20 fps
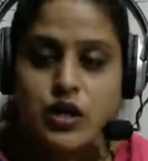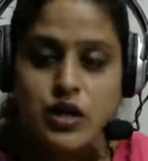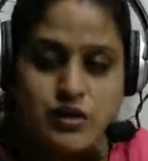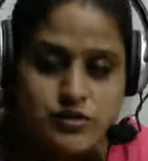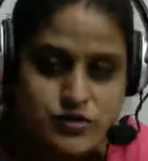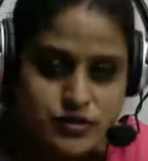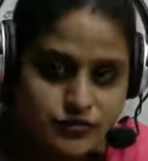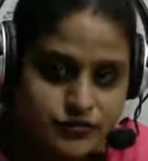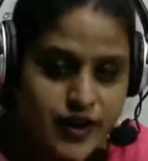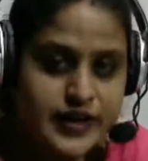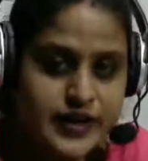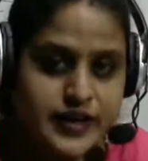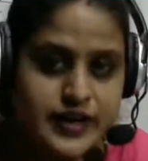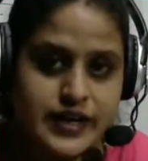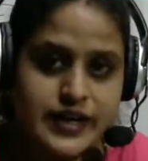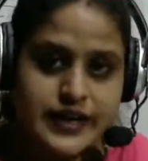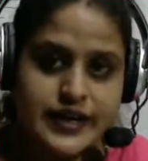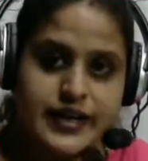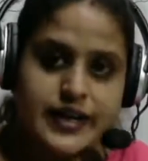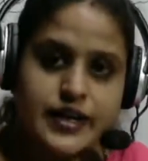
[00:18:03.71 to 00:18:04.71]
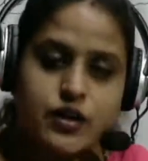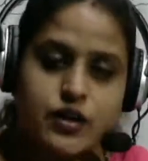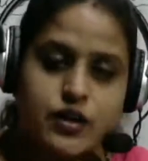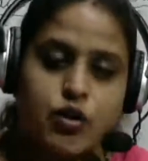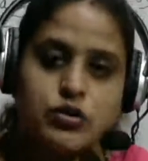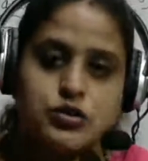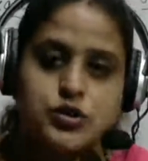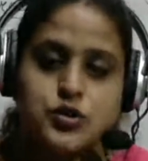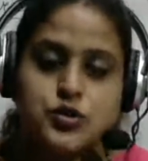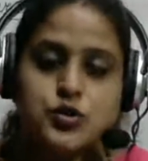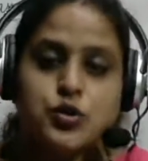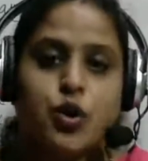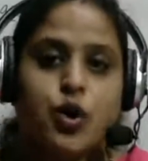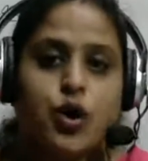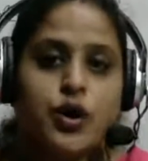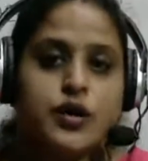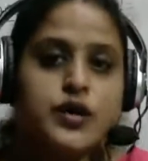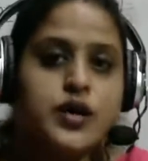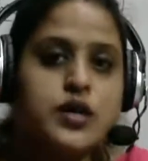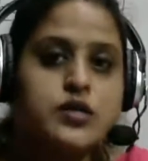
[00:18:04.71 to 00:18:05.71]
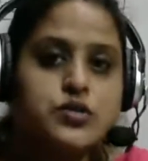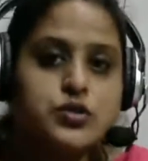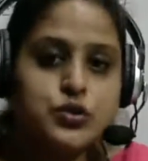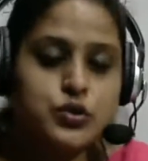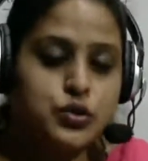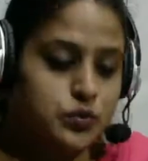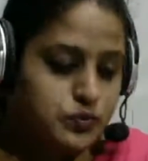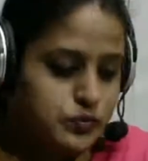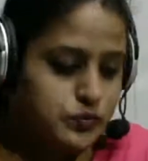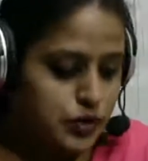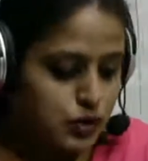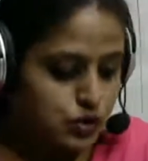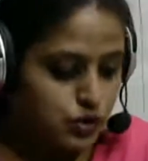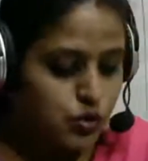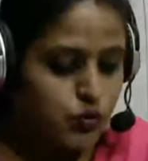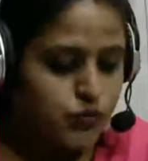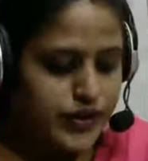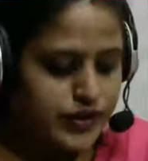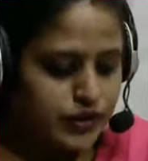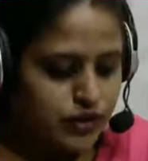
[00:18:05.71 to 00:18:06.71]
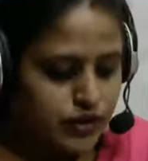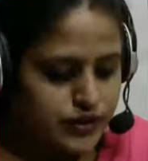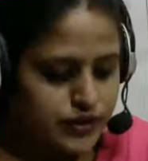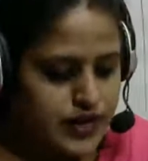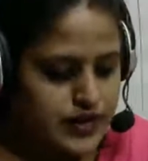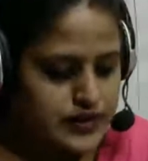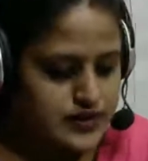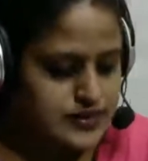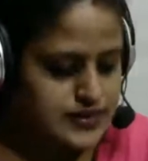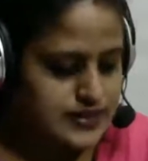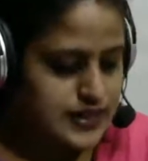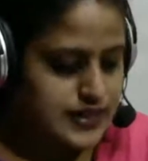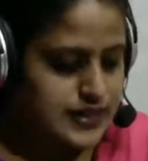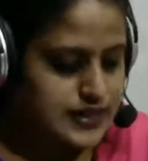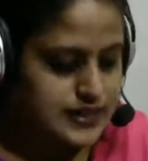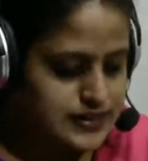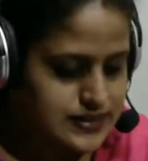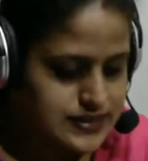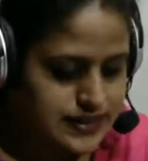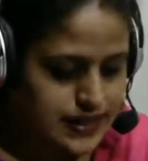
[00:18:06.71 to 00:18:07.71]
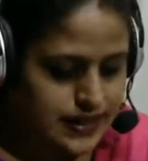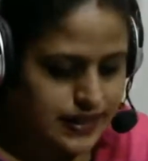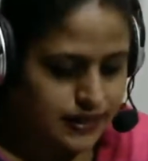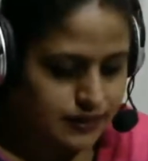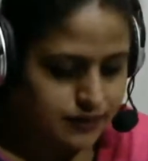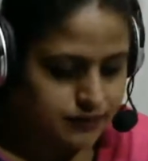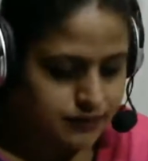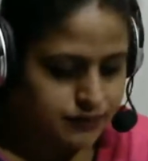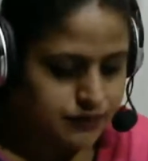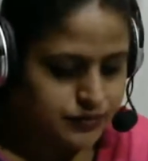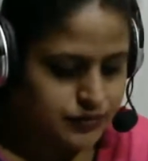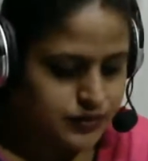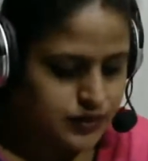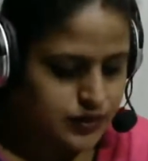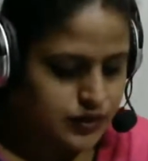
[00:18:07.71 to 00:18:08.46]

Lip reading: So finally, he goes to Oda's room, the room where Oda is staying.